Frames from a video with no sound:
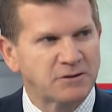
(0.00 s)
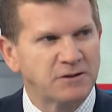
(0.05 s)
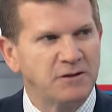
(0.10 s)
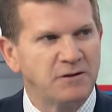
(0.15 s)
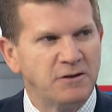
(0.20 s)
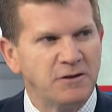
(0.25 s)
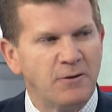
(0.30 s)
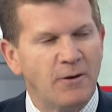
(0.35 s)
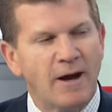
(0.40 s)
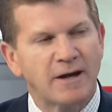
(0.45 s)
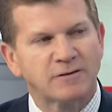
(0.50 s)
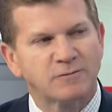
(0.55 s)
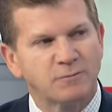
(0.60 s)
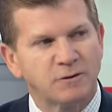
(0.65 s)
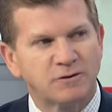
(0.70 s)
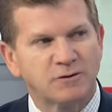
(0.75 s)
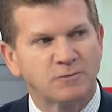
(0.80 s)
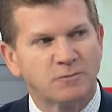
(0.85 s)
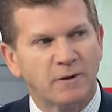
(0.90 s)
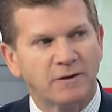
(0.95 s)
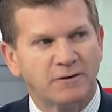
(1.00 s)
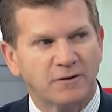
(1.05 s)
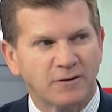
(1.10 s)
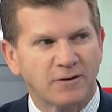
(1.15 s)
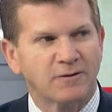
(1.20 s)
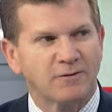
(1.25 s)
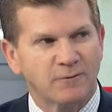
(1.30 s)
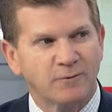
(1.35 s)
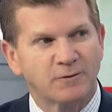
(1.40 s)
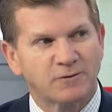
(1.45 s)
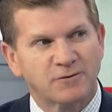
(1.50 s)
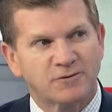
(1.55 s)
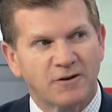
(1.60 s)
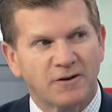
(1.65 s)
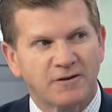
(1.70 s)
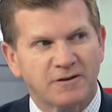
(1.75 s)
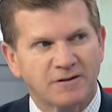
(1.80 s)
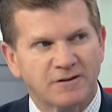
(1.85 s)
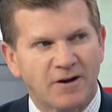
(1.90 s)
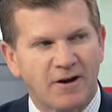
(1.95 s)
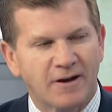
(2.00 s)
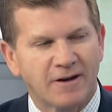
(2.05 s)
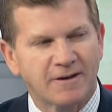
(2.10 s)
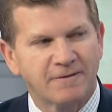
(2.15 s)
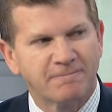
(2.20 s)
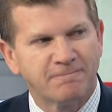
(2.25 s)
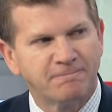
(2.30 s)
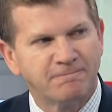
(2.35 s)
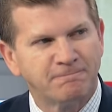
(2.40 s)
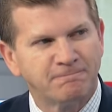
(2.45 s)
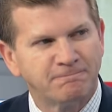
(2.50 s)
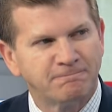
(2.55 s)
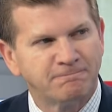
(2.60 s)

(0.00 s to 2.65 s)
especially in the U.S., which is what they're which is starting to talk. About.